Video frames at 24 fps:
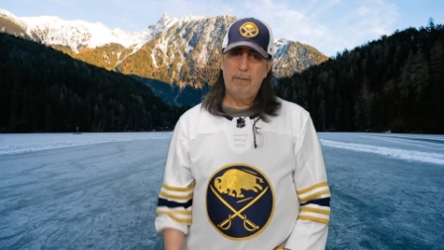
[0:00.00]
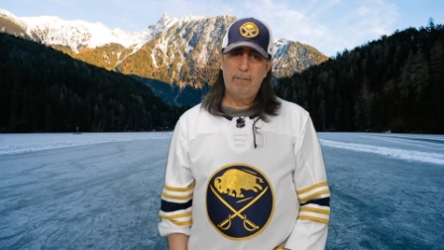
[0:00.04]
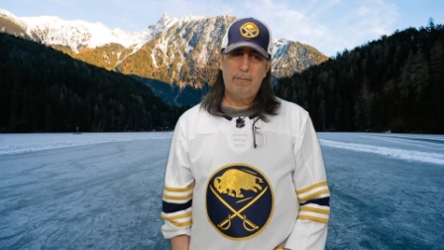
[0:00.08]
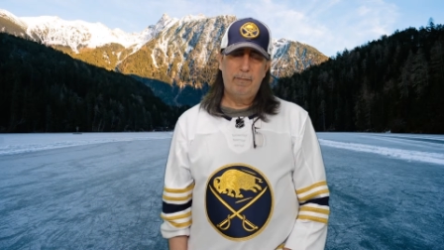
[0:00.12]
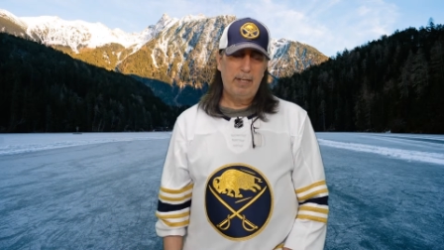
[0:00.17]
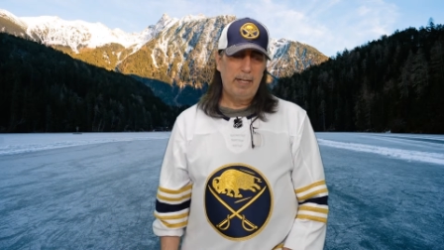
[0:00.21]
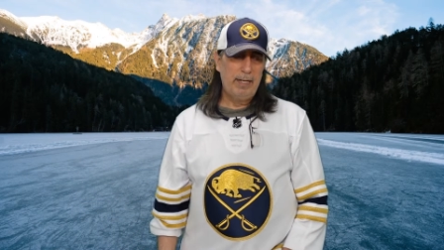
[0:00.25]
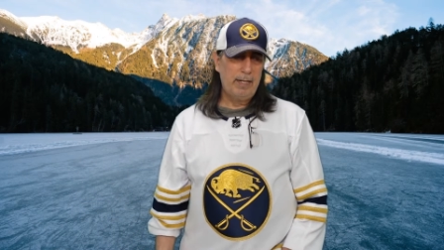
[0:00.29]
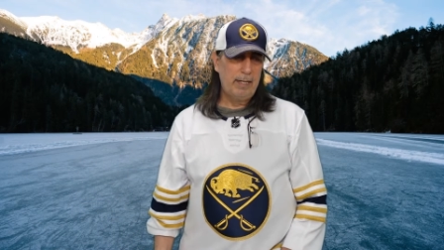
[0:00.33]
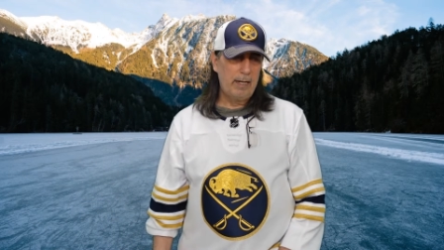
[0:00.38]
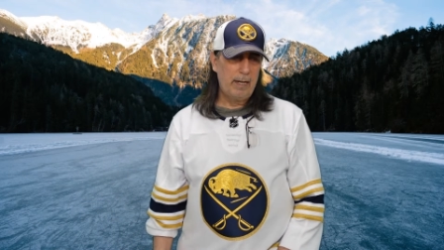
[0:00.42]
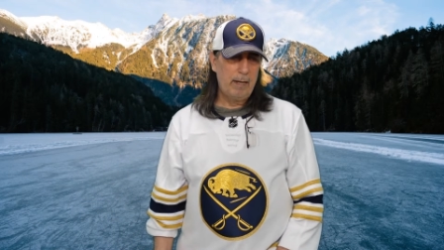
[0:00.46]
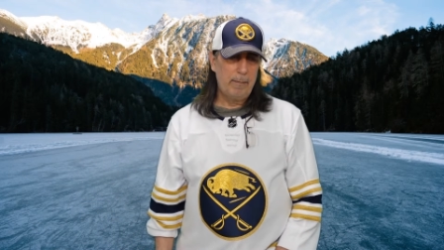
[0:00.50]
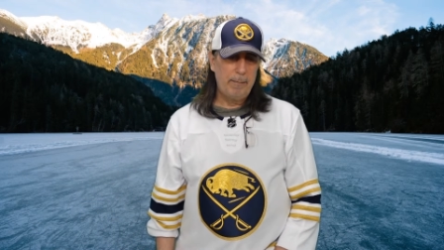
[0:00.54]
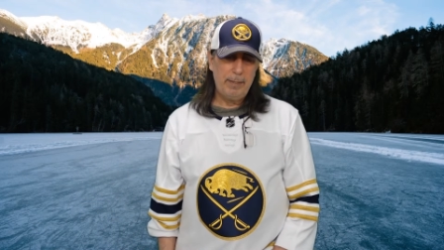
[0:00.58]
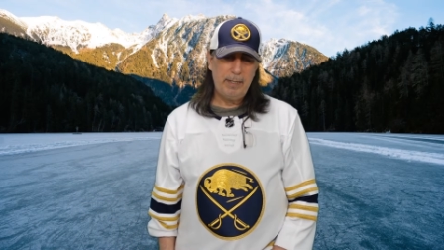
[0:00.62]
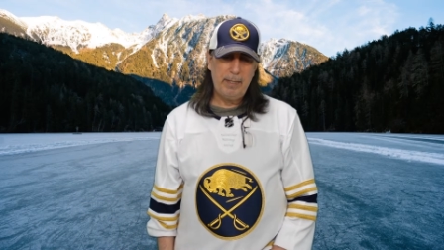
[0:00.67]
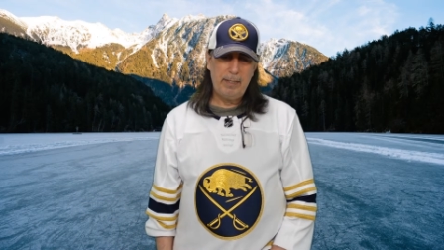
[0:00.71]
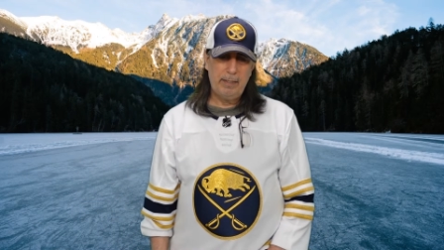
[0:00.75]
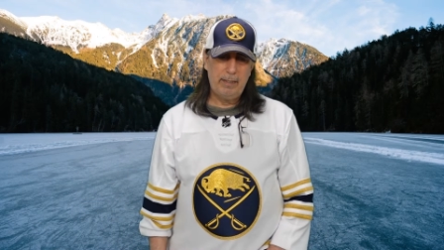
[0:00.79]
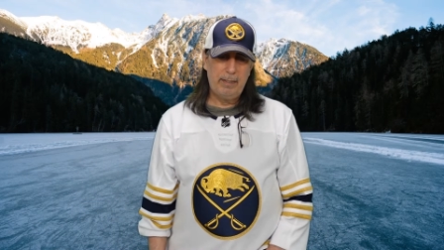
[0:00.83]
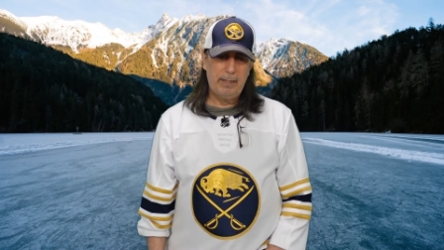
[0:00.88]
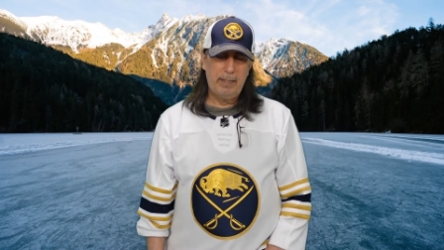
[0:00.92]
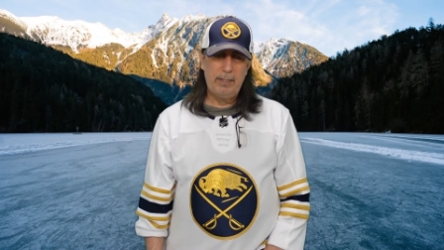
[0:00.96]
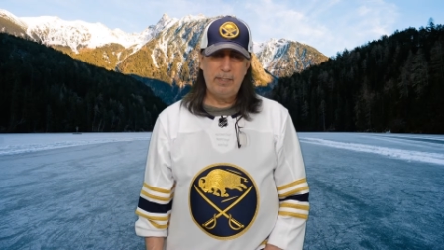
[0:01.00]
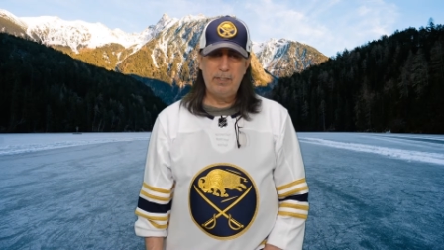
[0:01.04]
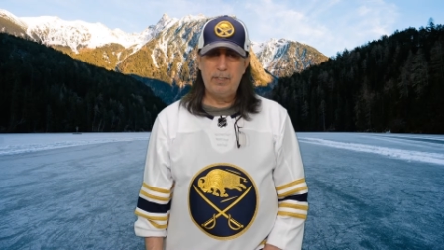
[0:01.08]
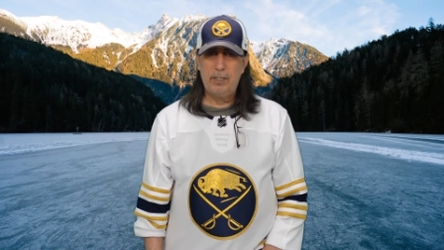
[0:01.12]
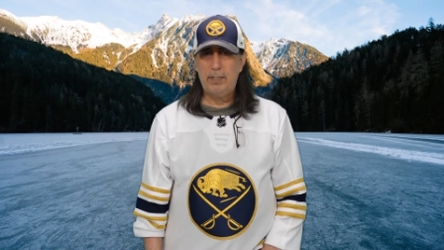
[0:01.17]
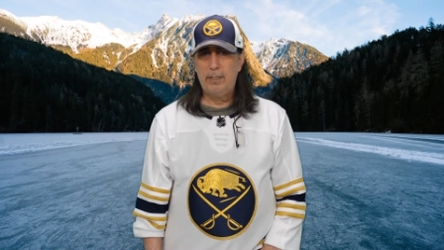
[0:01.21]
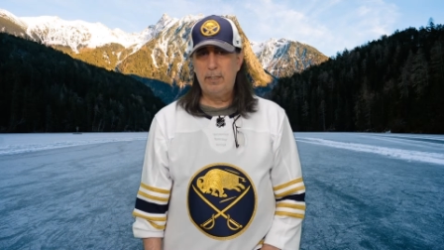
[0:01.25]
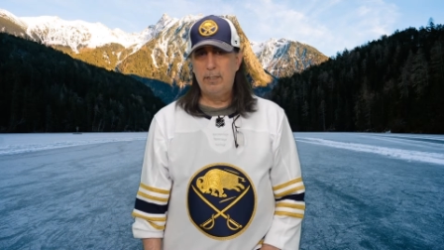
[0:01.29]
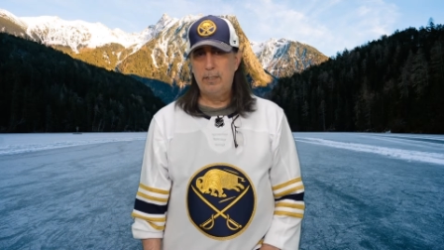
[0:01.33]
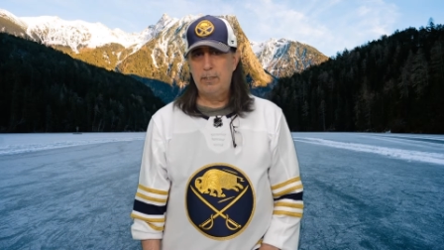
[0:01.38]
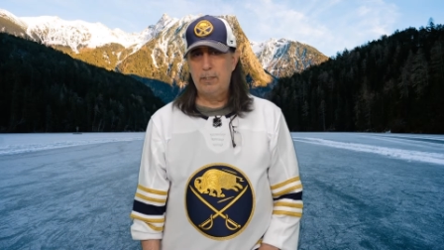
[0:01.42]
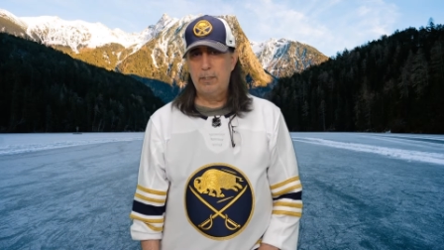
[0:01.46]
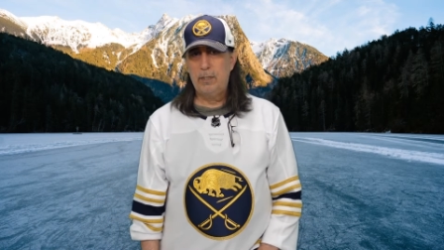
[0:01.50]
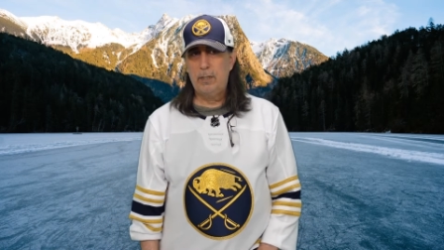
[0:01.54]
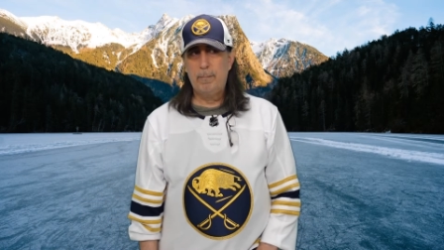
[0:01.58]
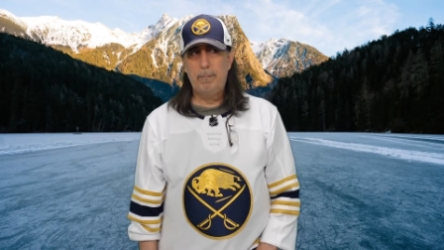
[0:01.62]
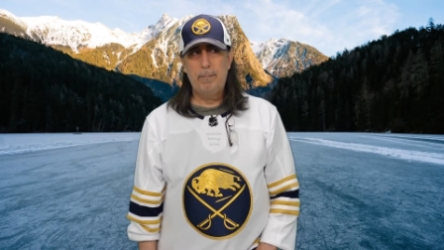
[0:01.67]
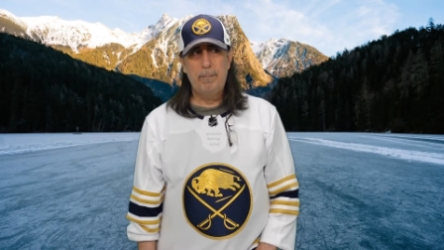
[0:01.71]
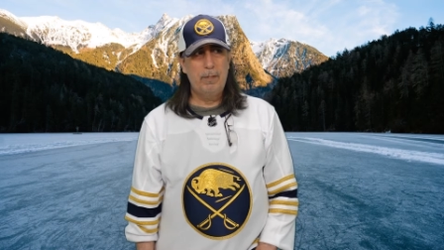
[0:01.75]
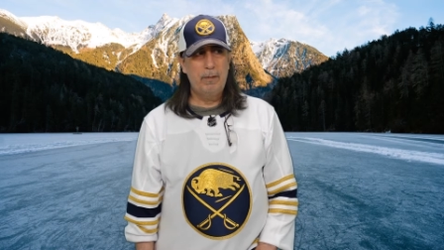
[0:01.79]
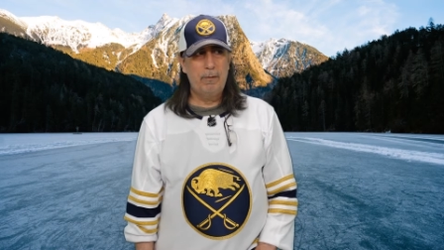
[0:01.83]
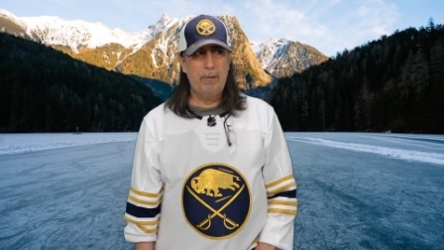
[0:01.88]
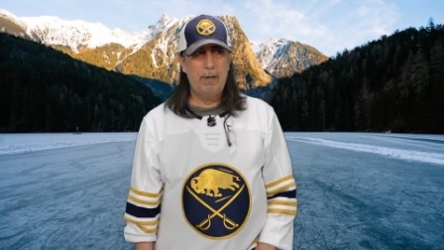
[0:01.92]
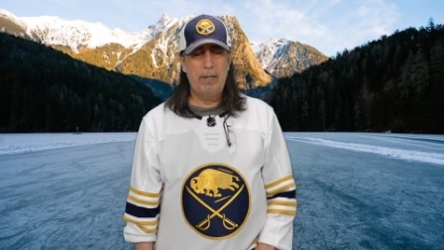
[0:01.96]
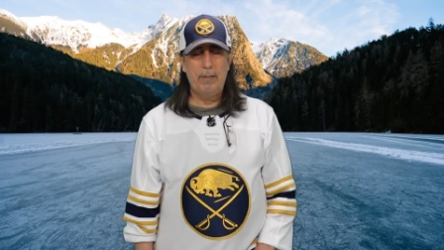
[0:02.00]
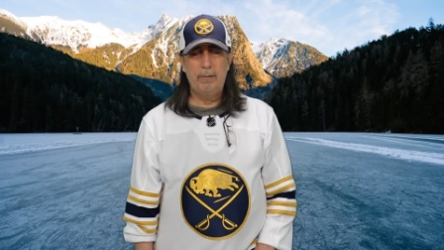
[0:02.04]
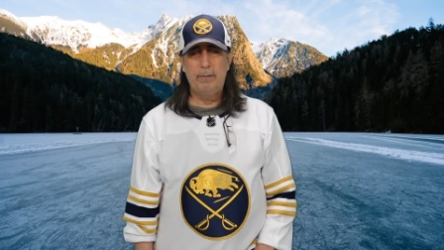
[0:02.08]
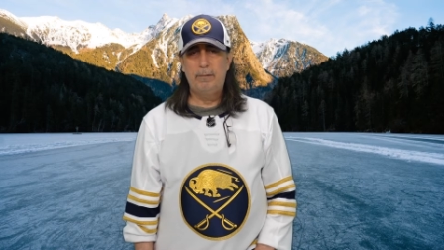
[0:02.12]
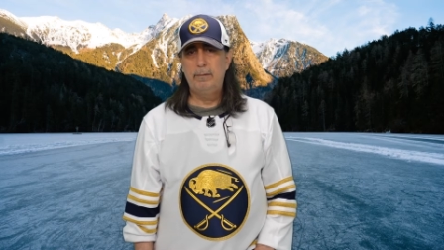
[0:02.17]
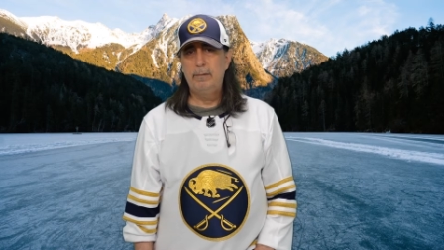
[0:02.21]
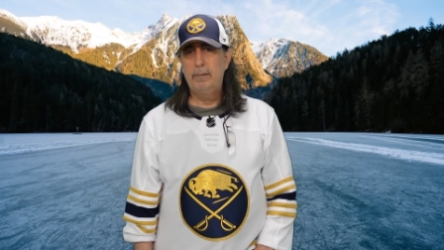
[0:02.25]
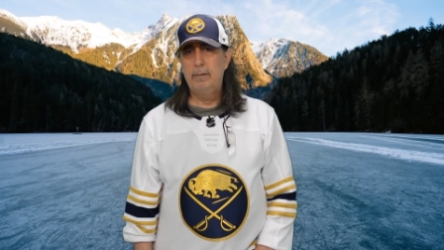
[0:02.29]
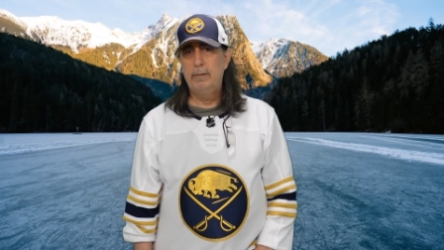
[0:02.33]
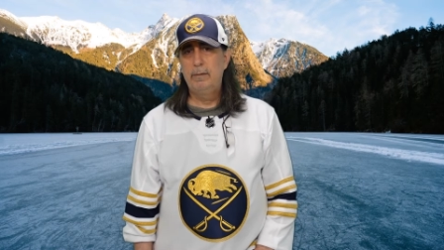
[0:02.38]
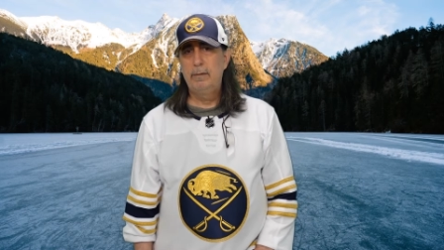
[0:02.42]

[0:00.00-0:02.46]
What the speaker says: If they come in and they shit disturb, they're out.